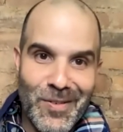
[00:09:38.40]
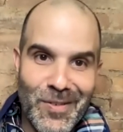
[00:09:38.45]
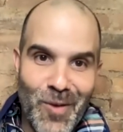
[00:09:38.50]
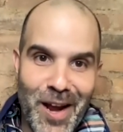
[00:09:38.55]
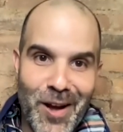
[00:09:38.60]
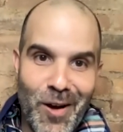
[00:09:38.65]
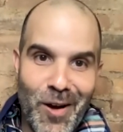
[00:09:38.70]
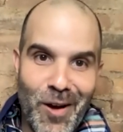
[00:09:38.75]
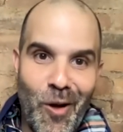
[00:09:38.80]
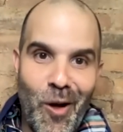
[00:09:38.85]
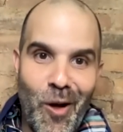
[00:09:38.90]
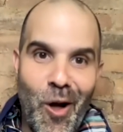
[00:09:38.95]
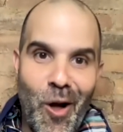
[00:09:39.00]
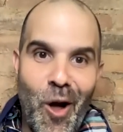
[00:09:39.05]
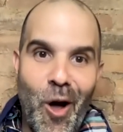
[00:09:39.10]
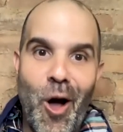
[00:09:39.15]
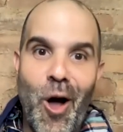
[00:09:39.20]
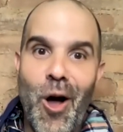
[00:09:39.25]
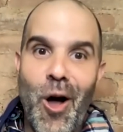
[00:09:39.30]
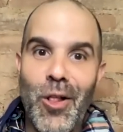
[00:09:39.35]
right?
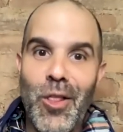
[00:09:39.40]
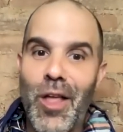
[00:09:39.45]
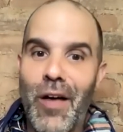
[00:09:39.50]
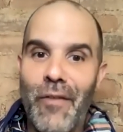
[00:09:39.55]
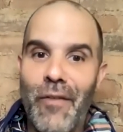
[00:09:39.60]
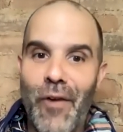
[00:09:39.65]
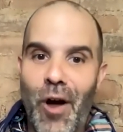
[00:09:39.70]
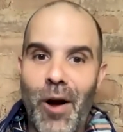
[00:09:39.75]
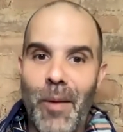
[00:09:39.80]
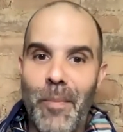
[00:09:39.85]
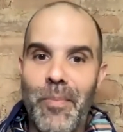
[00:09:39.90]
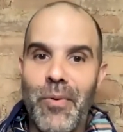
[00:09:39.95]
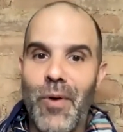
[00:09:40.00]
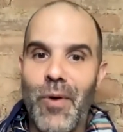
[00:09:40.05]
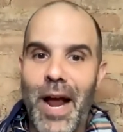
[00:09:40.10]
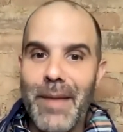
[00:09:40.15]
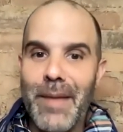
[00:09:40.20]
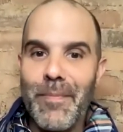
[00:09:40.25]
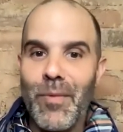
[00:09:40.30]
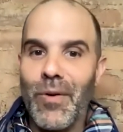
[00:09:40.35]
All of our
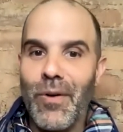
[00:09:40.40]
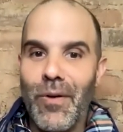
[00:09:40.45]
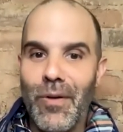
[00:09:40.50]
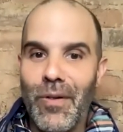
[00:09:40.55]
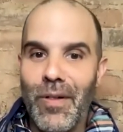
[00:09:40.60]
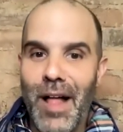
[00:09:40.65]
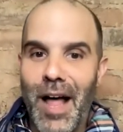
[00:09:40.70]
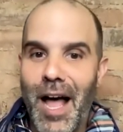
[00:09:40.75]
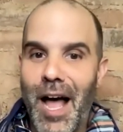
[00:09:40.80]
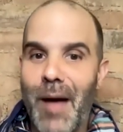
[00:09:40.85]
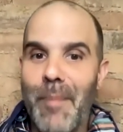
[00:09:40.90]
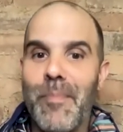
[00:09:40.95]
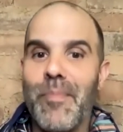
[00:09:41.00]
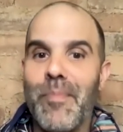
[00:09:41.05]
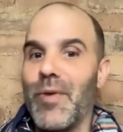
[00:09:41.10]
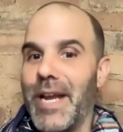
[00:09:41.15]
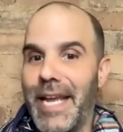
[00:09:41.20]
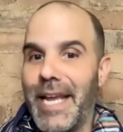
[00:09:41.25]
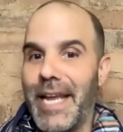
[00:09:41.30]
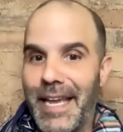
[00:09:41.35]
primal
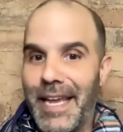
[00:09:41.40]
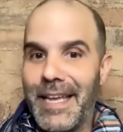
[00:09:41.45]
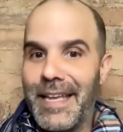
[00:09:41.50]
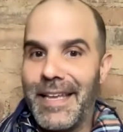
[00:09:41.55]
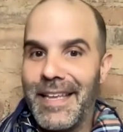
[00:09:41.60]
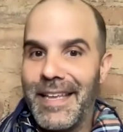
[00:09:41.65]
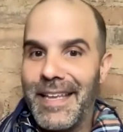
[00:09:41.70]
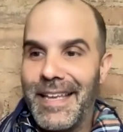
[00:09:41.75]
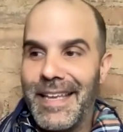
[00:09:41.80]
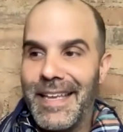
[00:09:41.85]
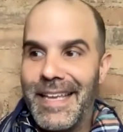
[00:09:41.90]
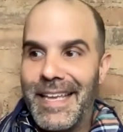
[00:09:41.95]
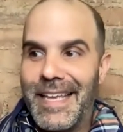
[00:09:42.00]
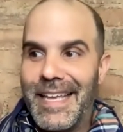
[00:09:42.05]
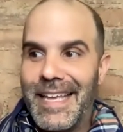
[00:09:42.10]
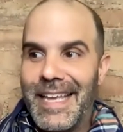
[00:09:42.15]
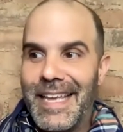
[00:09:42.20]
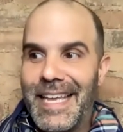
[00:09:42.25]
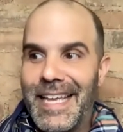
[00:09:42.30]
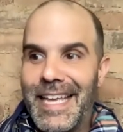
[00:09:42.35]
upbringing
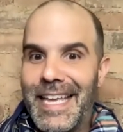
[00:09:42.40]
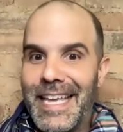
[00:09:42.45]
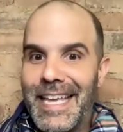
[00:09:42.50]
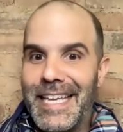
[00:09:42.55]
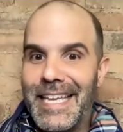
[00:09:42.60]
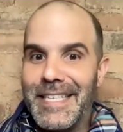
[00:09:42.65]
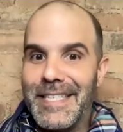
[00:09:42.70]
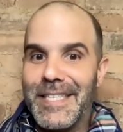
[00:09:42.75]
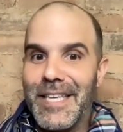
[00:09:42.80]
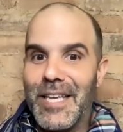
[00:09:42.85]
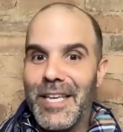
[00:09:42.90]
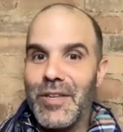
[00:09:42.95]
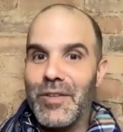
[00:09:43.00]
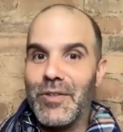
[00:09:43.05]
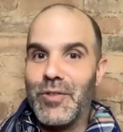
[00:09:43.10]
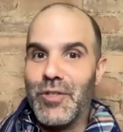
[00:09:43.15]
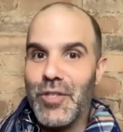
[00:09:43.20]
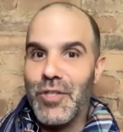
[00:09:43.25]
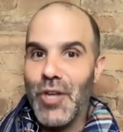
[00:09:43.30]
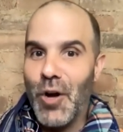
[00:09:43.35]
is
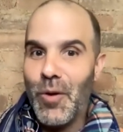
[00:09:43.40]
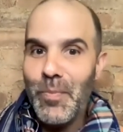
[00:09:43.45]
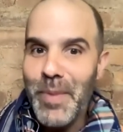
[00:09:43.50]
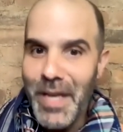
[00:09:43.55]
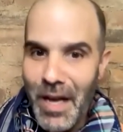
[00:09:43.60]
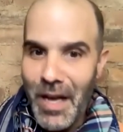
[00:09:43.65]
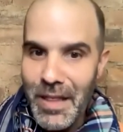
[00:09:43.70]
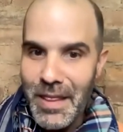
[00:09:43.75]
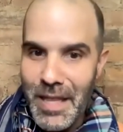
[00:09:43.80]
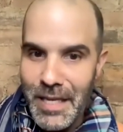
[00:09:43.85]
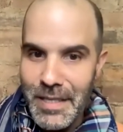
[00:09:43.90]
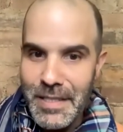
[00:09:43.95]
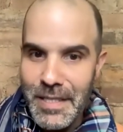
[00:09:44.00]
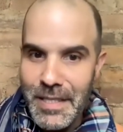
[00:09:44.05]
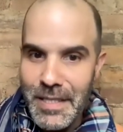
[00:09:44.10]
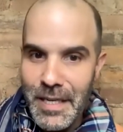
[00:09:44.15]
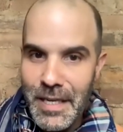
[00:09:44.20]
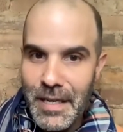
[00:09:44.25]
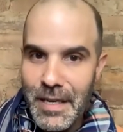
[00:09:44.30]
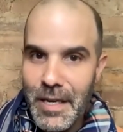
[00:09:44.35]
don't be
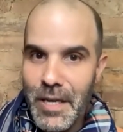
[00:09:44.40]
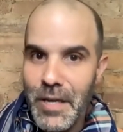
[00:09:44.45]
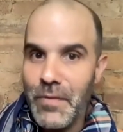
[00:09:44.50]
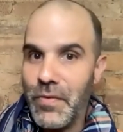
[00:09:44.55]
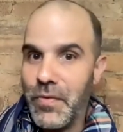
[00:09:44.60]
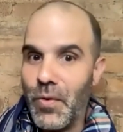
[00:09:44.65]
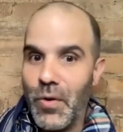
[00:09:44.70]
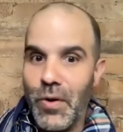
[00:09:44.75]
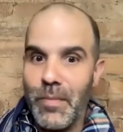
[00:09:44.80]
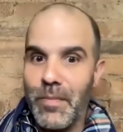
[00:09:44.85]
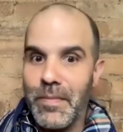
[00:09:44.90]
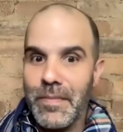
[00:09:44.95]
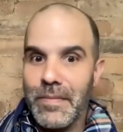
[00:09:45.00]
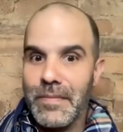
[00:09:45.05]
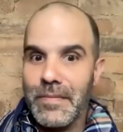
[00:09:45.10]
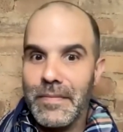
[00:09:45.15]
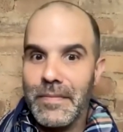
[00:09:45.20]
authentic, conform,